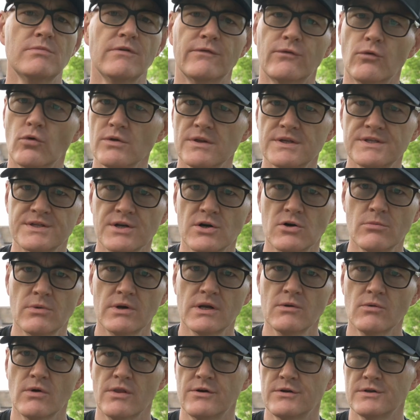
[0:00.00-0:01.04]
before the
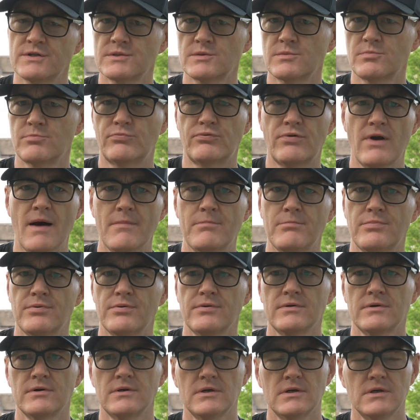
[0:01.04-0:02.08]
ceremony, whether it's prep,
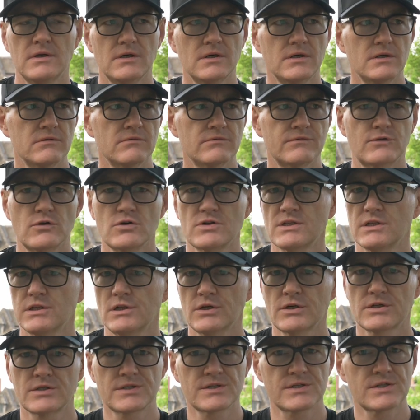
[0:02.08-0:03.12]
first
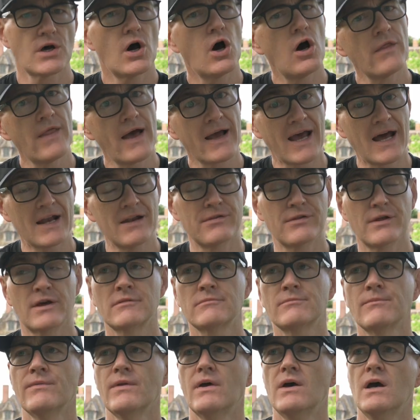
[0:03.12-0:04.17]
looks, all that kind of
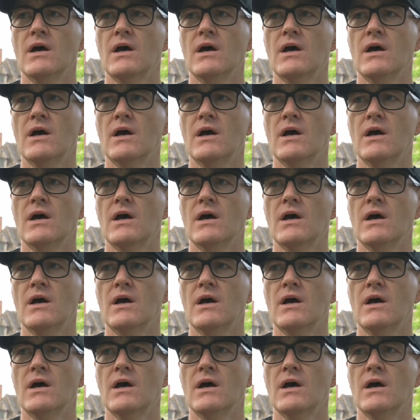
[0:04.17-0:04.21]
thing,